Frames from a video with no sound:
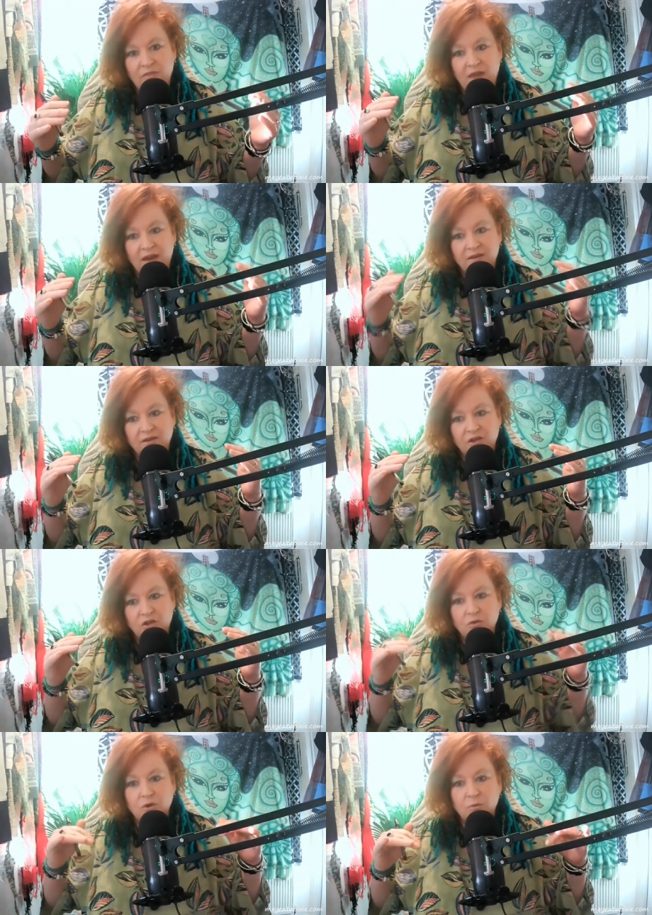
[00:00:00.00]
then
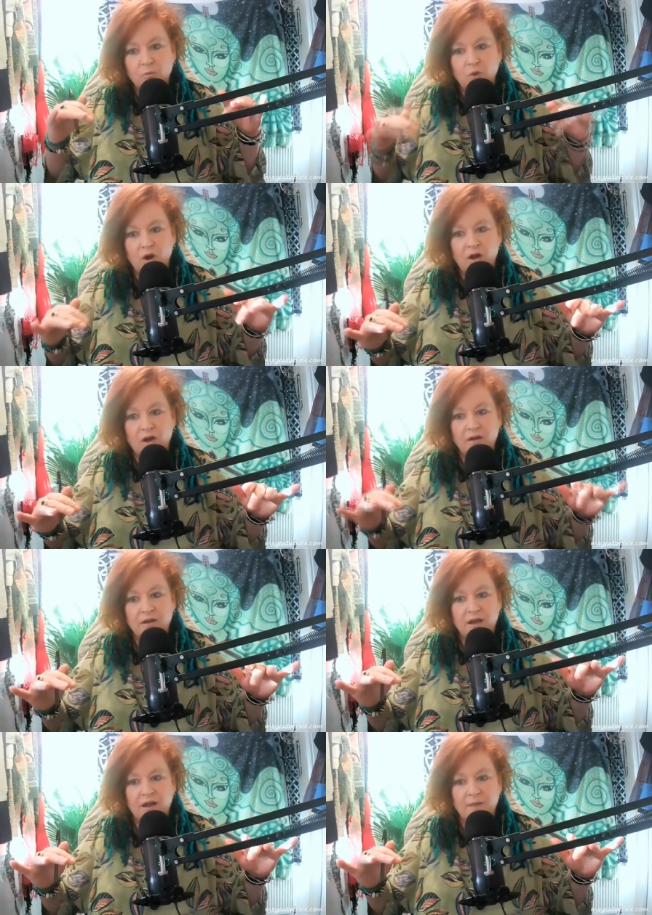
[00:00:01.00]
you can
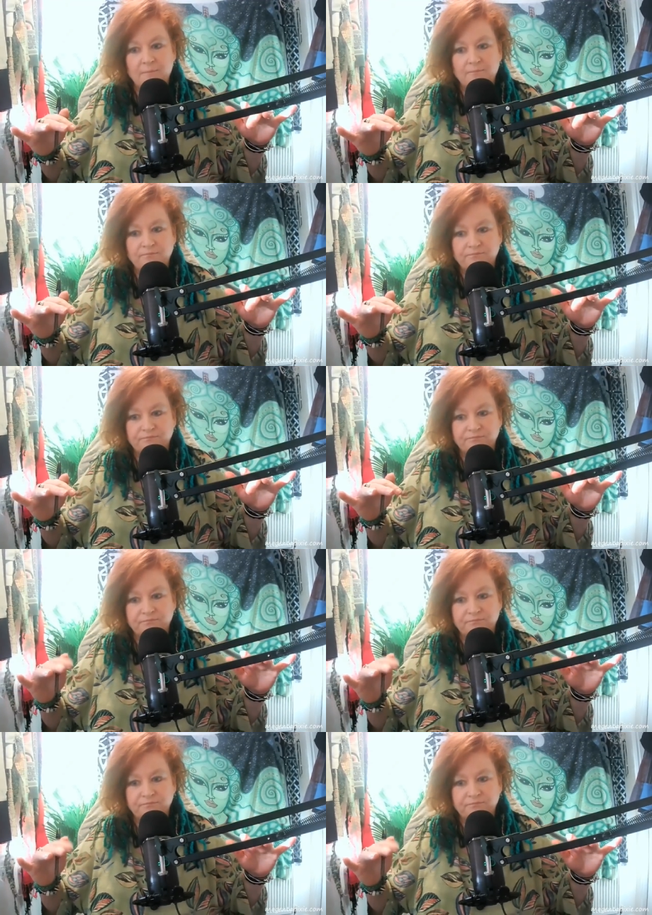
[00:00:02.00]
work in